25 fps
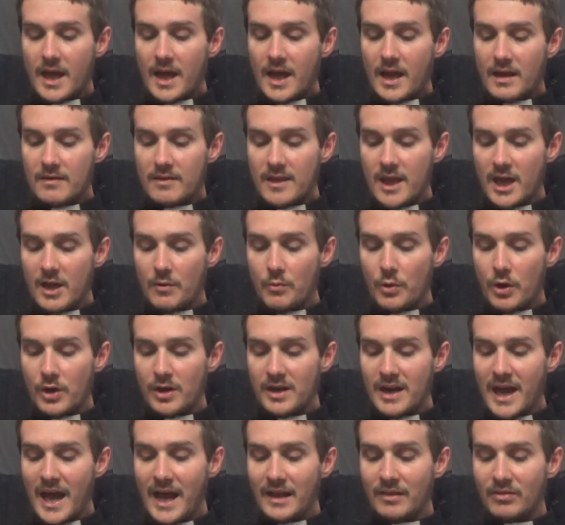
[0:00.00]
and there were
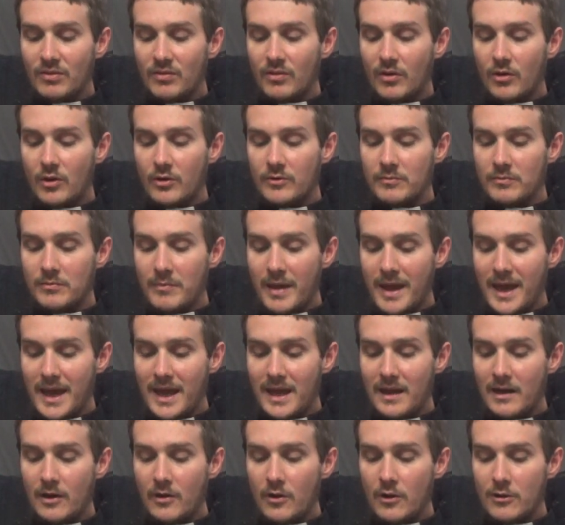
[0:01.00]
gnats on
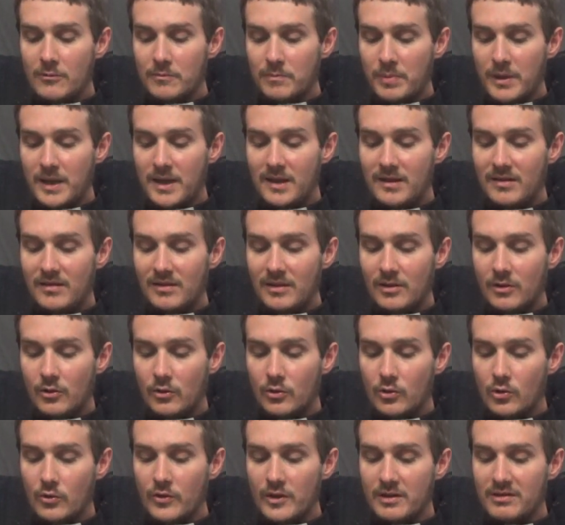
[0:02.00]
man and on beast, and on
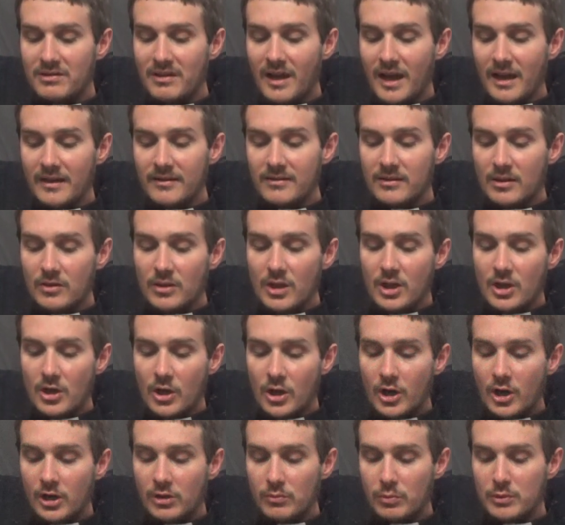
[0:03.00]
all the dust of the
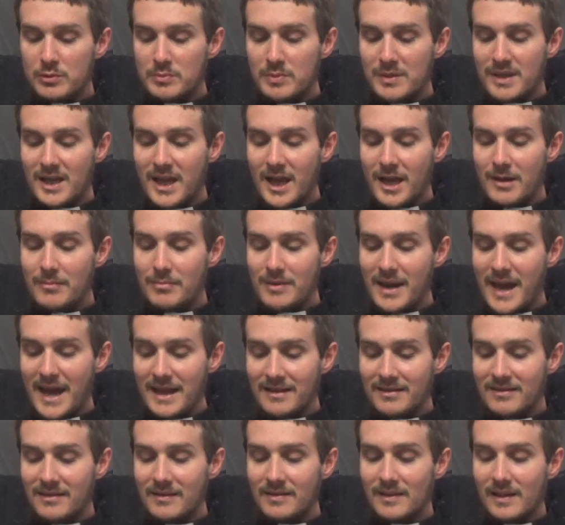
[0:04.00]
earth, which became
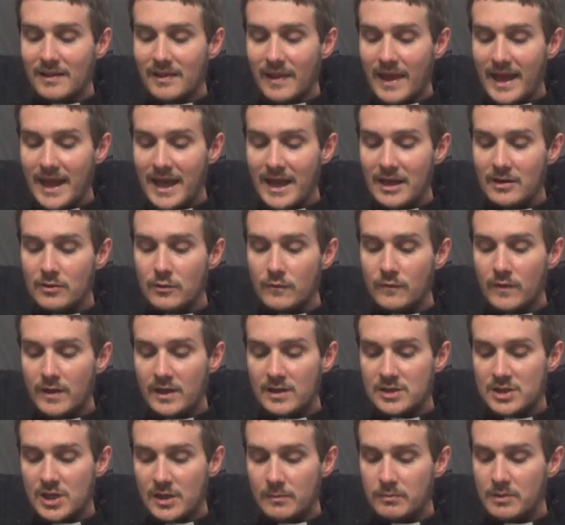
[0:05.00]
gnats in the land of
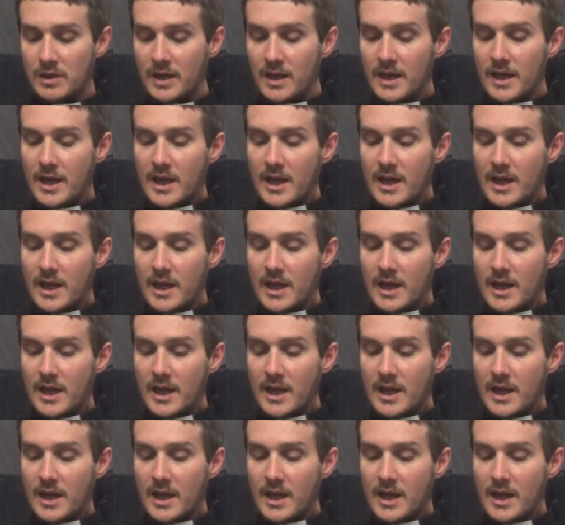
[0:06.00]
Egypt.